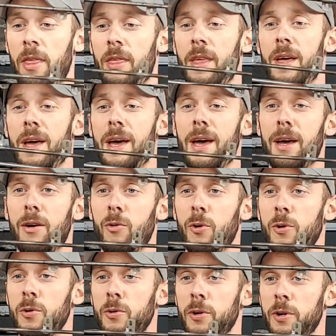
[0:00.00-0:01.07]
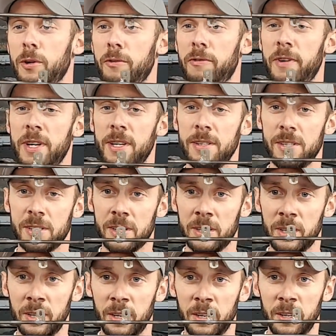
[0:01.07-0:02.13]
that'll hold all the fans,
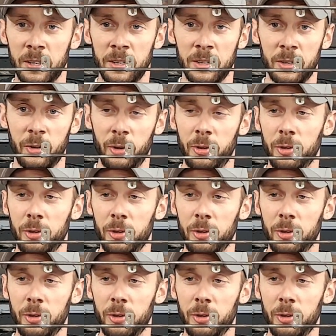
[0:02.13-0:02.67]
or